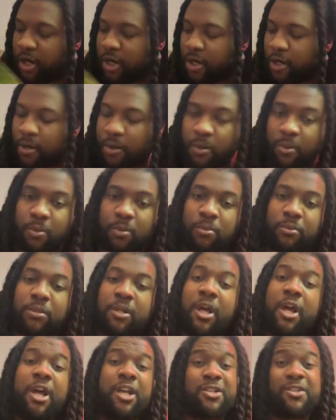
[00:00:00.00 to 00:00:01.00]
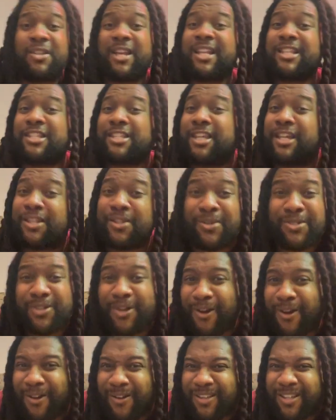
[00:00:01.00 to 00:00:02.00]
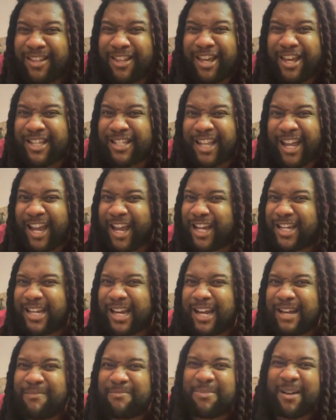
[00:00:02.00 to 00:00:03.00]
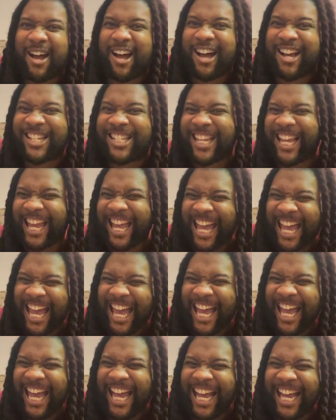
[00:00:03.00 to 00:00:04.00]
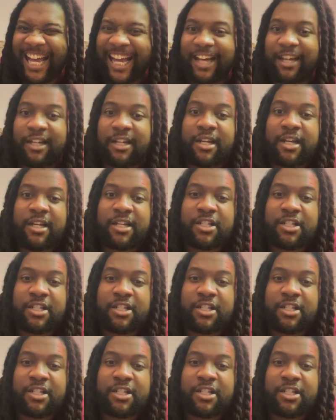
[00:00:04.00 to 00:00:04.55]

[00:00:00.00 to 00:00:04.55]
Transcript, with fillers: grow. So that's it. Those are all the things I had to unbox. Ah!